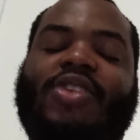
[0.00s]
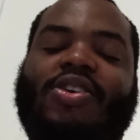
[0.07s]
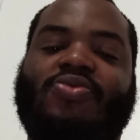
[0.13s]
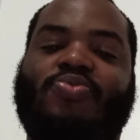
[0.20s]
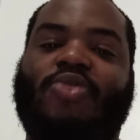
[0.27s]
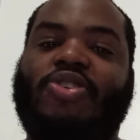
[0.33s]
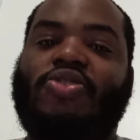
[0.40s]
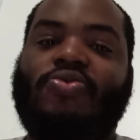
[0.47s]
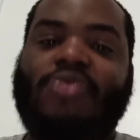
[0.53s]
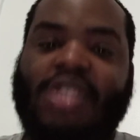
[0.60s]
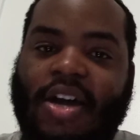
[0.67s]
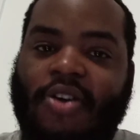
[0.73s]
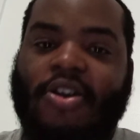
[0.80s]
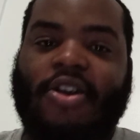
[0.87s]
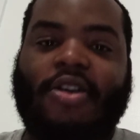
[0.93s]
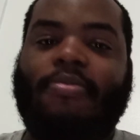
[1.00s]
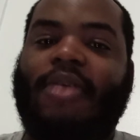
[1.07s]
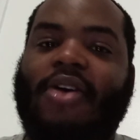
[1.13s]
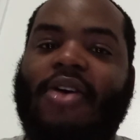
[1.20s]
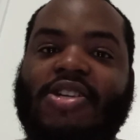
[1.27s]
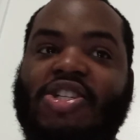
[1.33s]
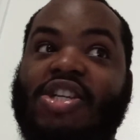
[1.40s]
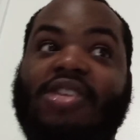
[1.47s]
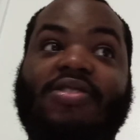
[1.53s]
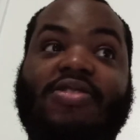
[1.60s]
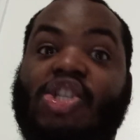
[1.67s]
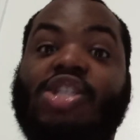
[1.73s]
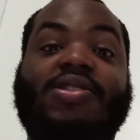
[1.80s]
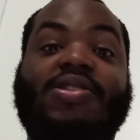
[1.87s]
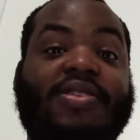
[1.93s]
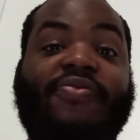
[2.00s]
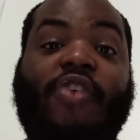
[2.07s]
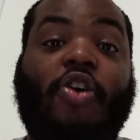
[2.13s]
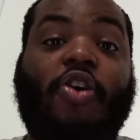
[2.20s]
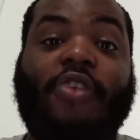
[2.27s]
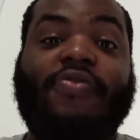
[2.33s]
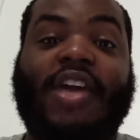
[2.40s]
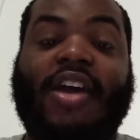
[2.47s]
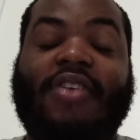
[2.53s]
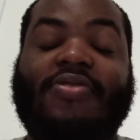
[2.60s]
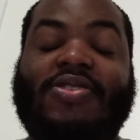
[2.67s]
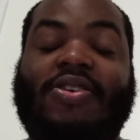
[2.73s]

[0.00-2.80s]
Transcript: Because once you tell her about it, she's involved now.